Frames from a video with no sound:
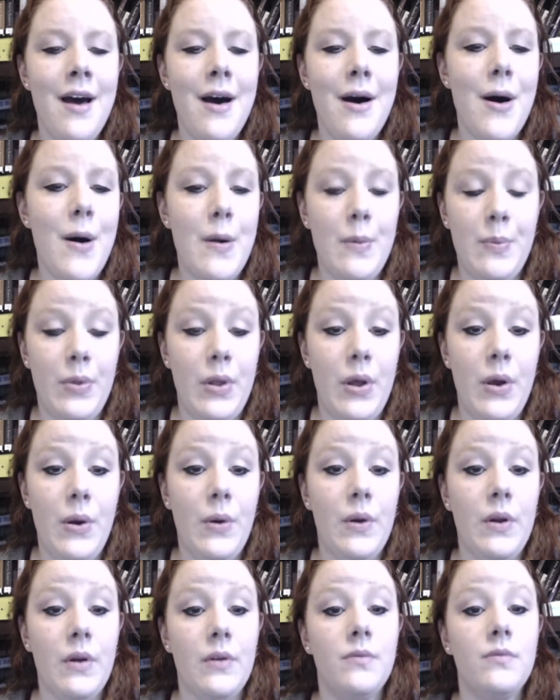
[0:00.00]

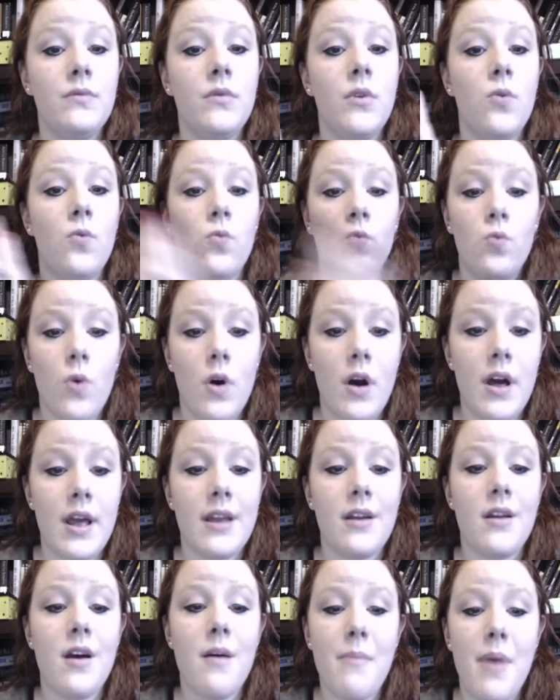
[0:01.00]
upload
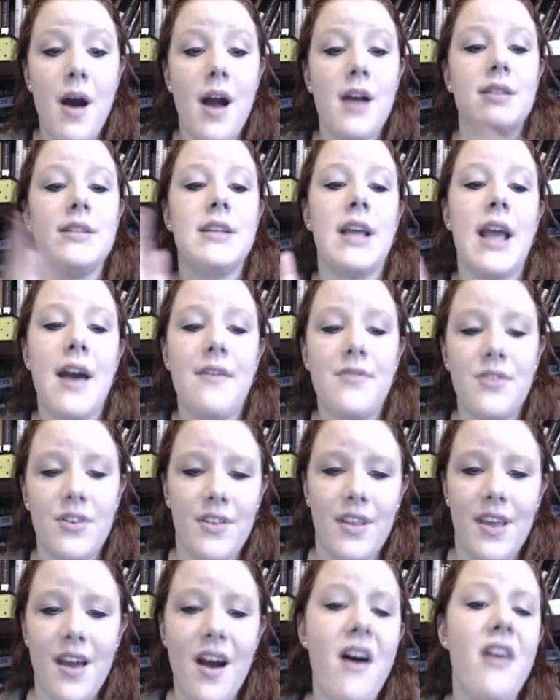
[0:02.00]
one unboxing after
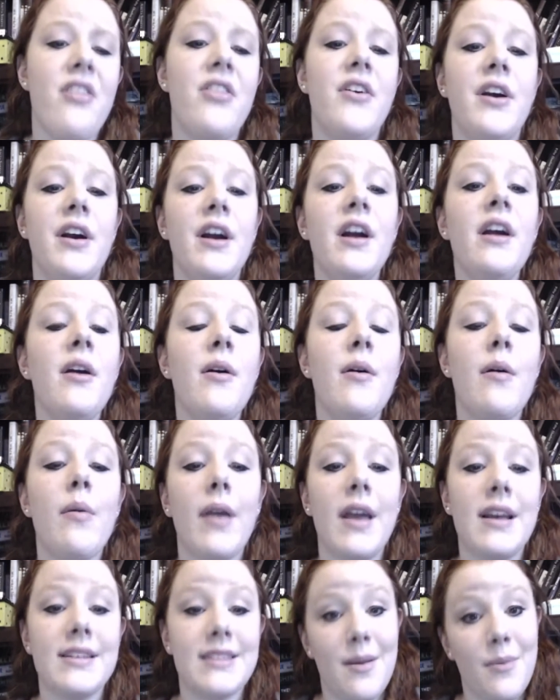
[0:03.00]
the other
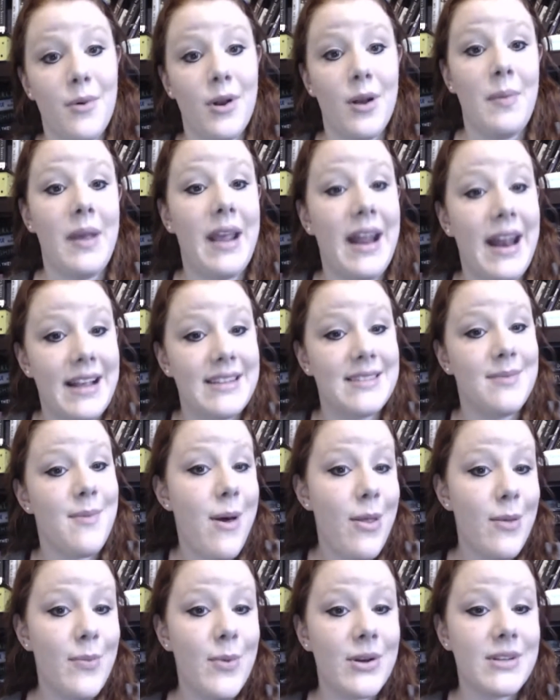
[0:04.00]
because I'm going to be getting some
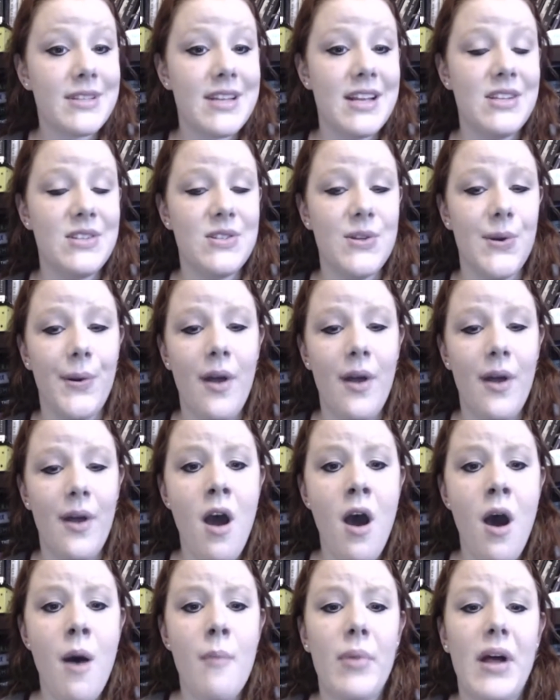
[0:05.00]
other books in soon.
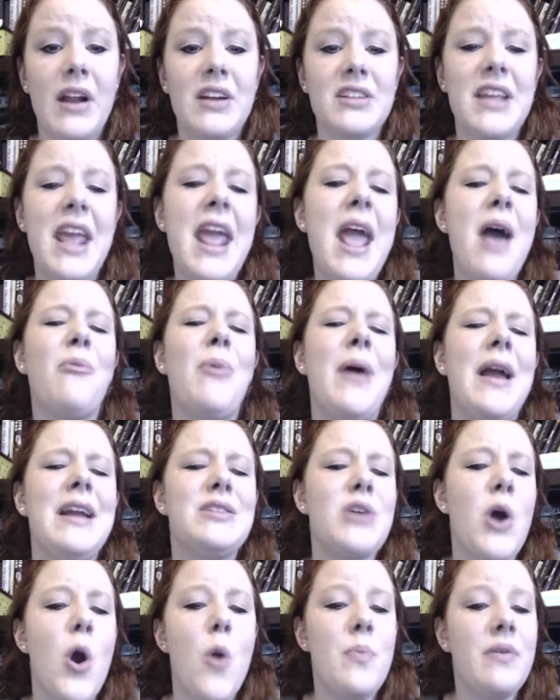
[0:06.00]
But I just can't wait
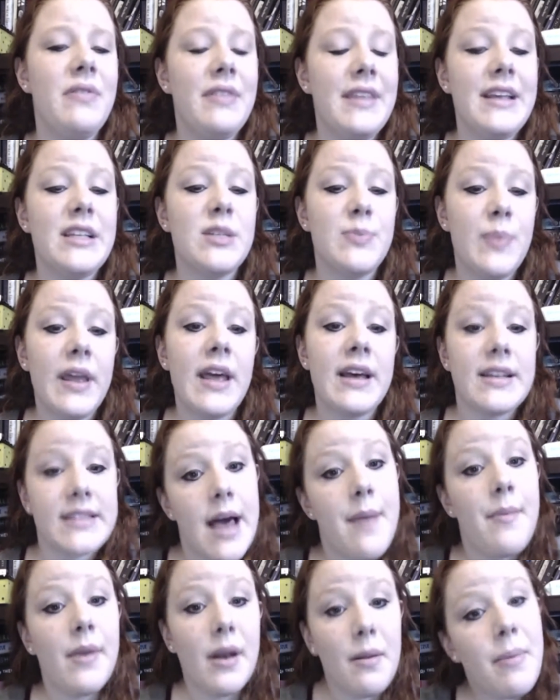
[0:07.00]
to open these because
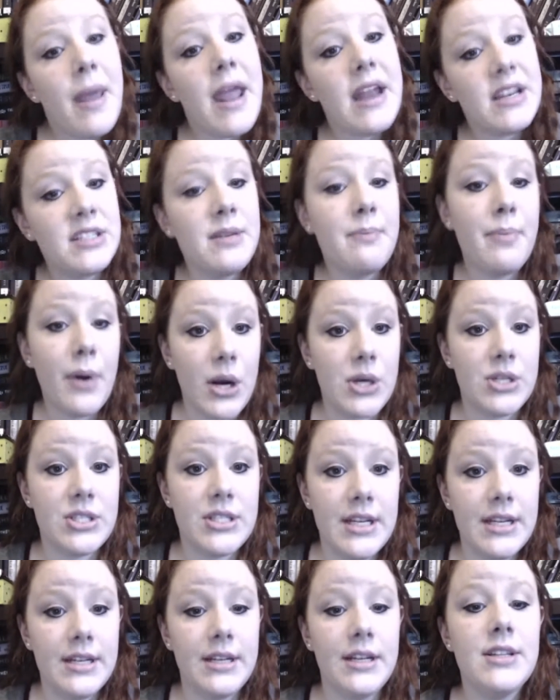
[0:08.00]
I'm an impatient
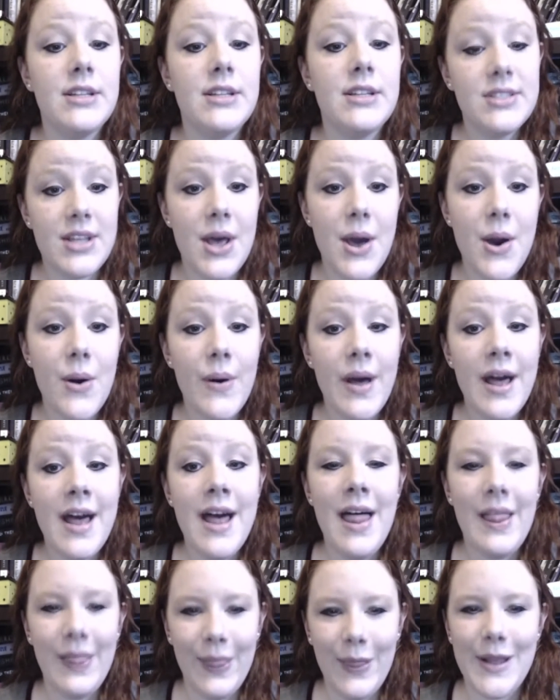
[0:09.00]
person. So
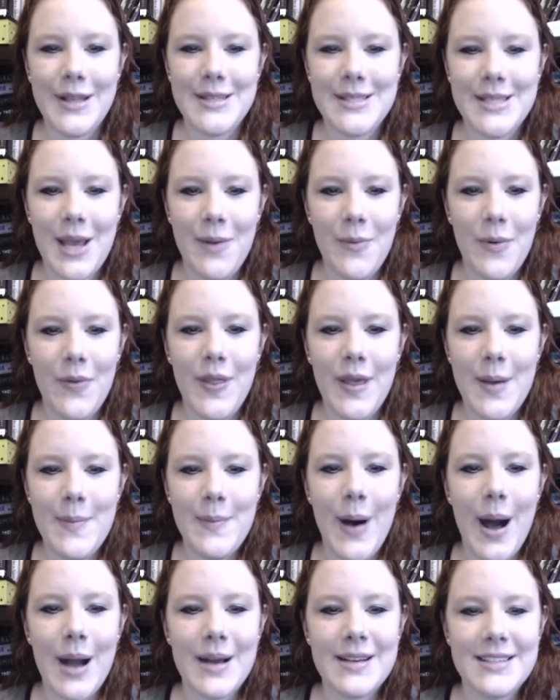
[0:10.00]
let's get with the
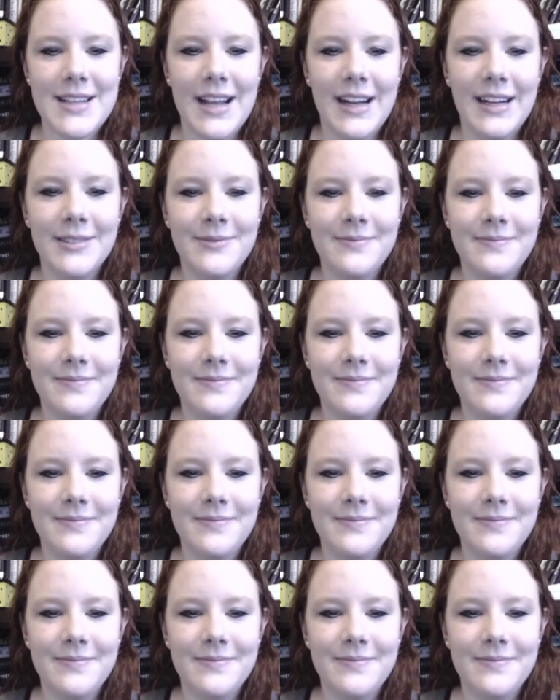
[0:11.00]
unboxing.